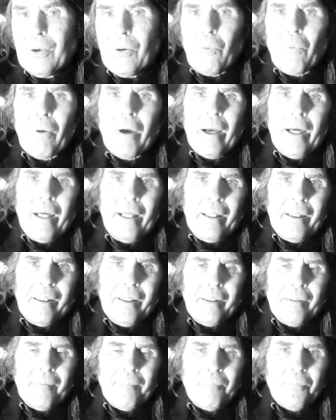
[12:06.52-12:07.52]

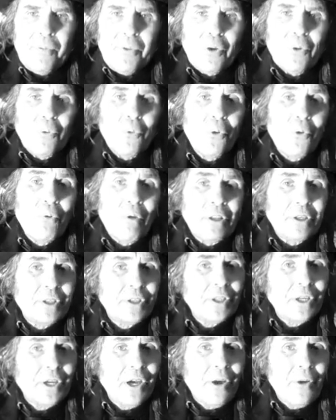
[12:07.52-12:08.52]
"Well, you're all ready
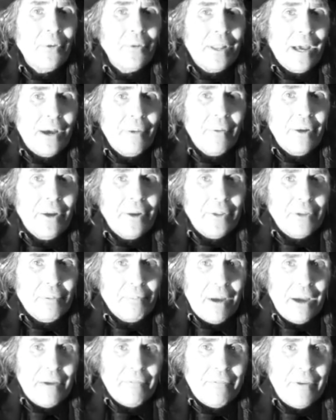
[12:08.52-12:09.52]
to go now, aren't you,
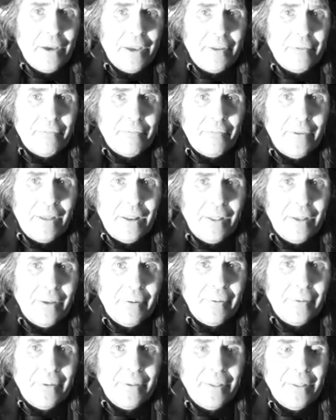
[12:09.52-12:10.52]
my fine fella?"
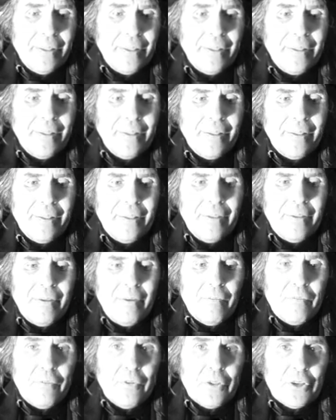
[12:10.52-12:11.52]

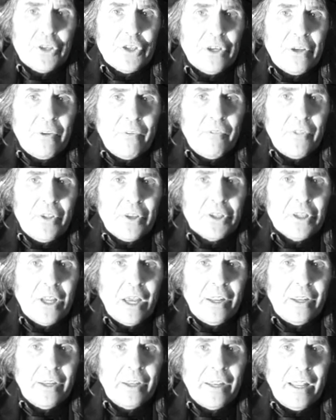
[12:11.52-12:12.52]
For the
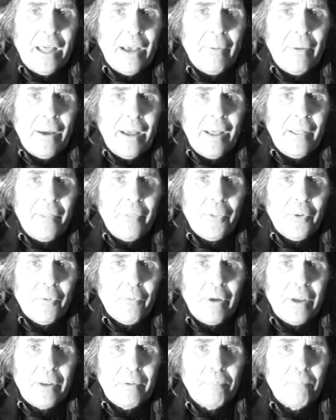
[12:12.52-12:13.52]
son now had the
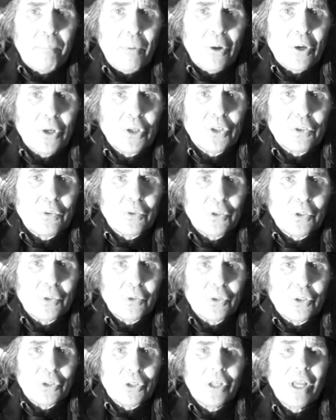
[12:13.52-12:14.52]
great box of
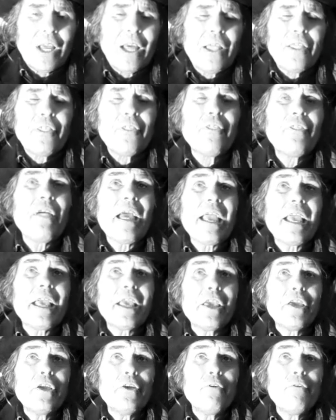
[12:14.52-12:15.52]
soldiers.
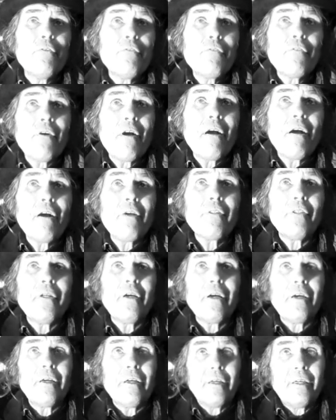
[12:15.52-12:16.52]
"Thank you,
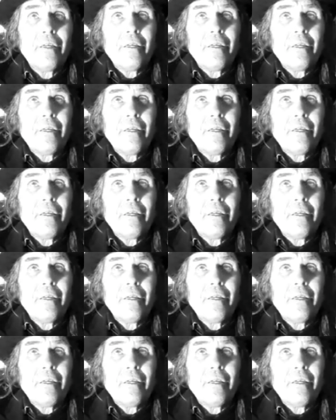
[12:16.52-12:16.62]
father."